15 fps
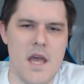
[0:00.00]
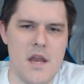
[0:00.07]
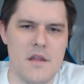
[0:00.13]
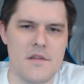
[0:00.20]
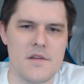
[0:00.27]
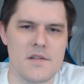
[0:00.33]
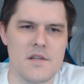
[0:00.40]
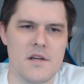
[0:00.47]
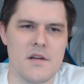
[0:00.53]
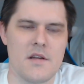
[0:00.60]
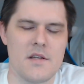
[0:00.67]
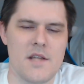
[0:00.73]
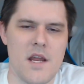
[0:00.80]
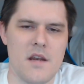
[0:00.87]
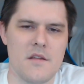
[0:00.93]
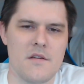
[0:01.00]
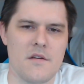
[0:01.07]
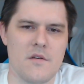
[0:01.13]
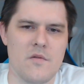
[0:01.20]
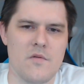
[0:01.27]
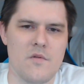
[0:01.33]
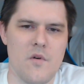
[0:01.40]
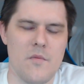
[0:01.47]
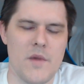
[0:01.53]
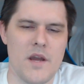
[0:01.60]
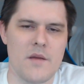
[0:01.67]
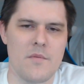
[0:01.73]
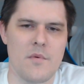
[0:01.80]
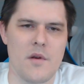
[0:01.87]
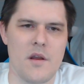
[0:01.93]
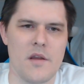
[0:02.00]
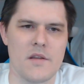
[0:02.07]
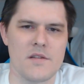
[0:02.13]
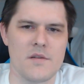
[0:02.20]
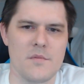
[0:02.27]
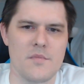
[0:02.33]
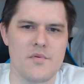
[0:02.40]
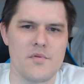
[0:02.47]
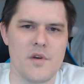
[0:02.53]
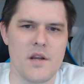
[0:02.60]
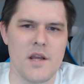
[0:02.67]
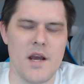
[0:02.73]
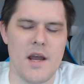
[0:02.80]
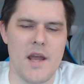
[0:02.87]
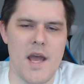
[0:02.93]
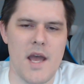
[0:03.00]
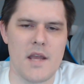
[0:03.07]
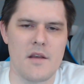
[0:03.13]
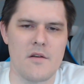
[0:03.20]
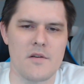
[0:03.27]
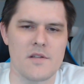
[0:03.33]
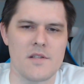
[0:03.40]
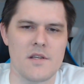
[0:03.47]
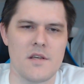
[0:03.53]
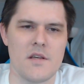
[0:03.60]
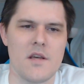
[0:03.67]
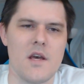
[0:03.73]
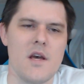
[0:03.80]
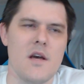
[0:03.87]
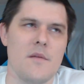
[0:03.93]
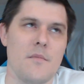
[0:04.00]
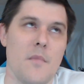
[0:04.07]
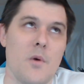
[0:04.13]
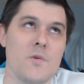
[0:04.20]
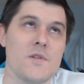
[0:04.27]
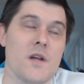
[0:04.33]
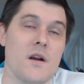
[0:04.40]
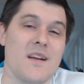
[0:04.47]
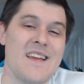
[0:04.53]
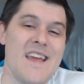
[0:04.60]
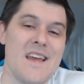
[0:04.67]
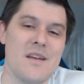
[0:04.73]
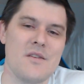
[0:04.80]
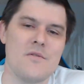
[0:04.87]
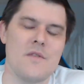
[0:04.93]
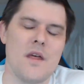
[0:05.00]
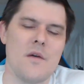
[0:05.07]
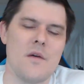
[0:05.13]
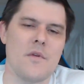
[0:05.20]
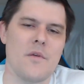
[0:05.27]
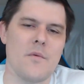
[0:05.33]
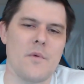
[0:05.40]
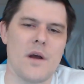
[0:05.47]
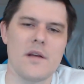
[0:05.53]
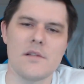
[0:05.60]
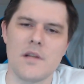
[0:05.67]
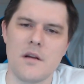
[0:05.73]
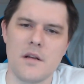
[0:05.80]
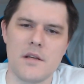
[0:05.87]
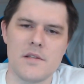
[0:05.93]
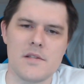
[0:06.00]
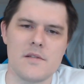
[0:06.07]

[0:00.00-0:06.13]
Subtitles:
and Chromac bring some pretty high accuracy. Mosar can do that with a Wild Argus.